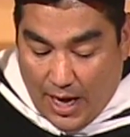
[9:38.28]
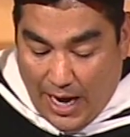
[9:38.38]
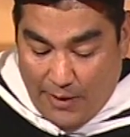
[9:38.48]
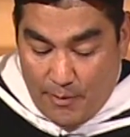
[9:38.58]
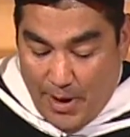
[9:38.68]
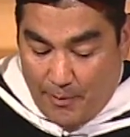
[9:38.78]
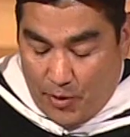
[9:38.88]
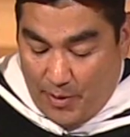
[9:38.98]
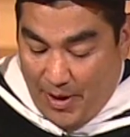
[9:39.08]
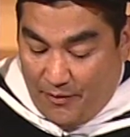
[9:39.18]
I
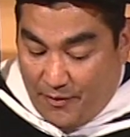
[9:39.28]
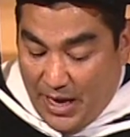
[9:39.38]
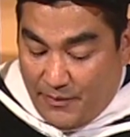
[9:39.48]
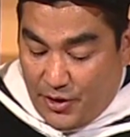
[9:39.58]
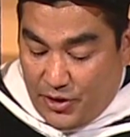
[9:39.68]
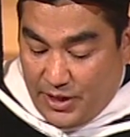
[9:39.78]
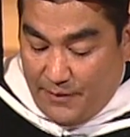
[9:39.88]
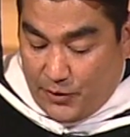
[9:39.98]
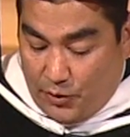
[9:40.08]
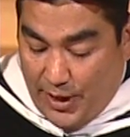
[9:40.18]
remember about five years
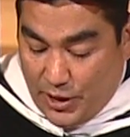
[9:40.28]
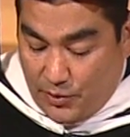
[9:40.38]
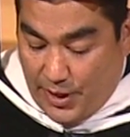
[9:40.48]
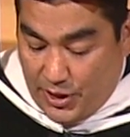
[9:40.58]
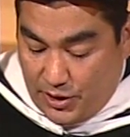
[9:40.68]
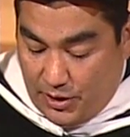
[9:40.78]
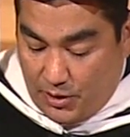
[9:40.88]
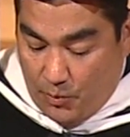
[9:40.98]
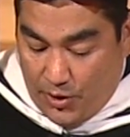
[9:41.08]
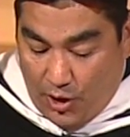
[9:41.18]
after graduation
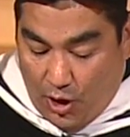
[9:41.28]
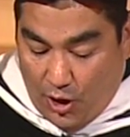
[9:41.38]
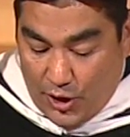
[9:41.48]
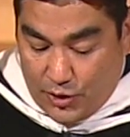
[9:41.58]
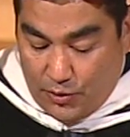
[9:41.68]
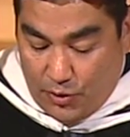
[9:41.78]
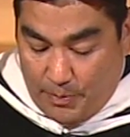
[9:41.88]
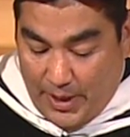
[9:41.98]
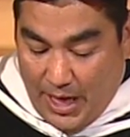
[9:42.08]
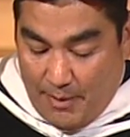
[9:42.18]
when the hard truth
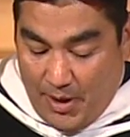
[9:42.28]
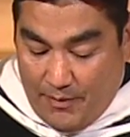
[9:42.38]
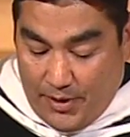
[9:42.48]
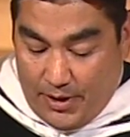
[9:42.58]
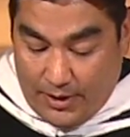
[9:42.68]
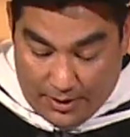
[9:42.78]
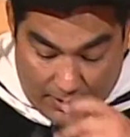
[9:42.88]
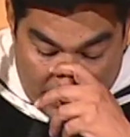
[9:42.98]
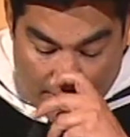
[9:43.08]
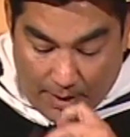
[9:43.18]
became evident.
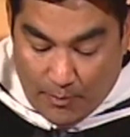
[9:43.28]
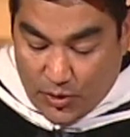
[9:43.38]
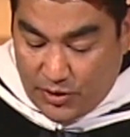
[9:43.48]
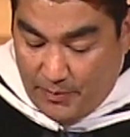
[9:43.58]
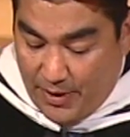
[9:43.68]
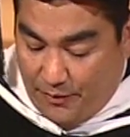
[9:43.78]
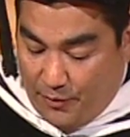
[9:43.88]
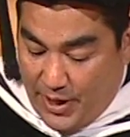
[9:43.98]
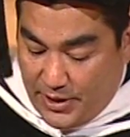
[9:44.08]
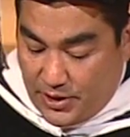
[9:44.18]
Most of my
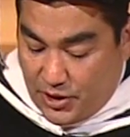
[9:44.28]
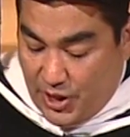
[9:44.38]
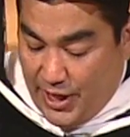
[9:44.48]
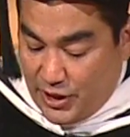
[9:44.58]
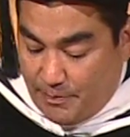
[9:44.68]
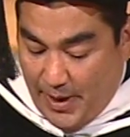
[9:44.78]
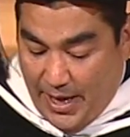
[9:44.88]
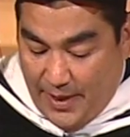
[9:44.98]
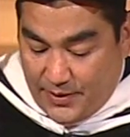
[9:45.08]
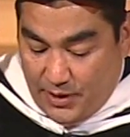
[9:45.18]
friends changed
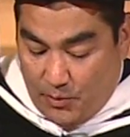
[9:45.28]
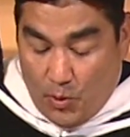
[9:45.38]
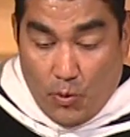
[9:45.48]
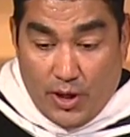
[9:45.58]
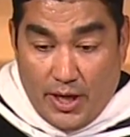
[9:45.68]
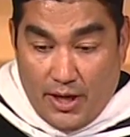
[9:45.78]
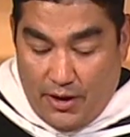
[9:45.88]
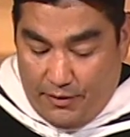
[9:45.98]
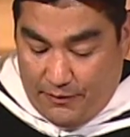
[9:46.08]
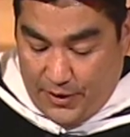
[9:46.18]
paths and were working in
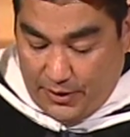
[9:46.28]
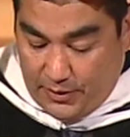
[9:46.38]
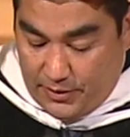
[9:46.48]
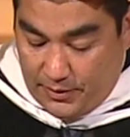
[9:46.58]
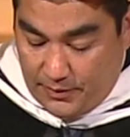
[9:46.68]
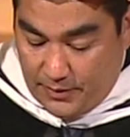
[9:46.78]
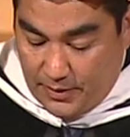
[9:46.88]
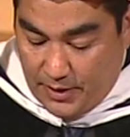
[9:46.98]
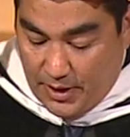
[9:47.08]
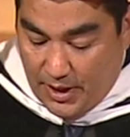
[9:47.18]
other fields.
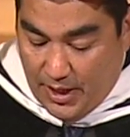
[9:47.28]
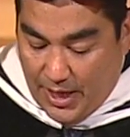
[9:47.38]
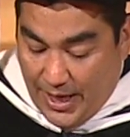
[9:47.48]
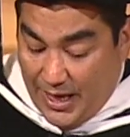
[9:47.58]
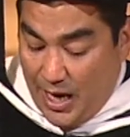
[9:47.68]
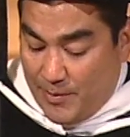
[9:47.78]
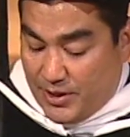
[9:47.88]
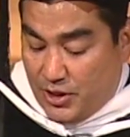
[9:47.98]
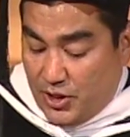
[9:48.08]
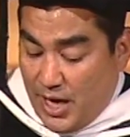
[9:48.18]
It came as
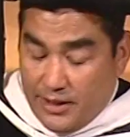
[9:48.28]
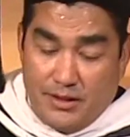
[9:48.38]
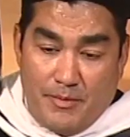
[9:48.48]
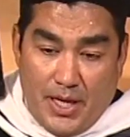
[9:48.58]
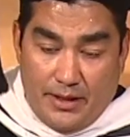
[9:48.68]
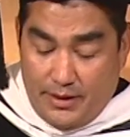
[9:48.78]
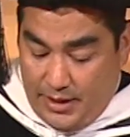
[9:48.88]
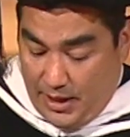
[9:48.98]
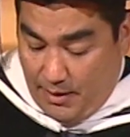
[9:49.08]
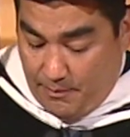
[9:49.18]
a shock to me at the
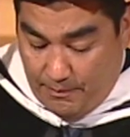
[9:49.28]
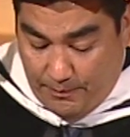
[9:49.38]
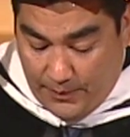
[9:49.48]
time.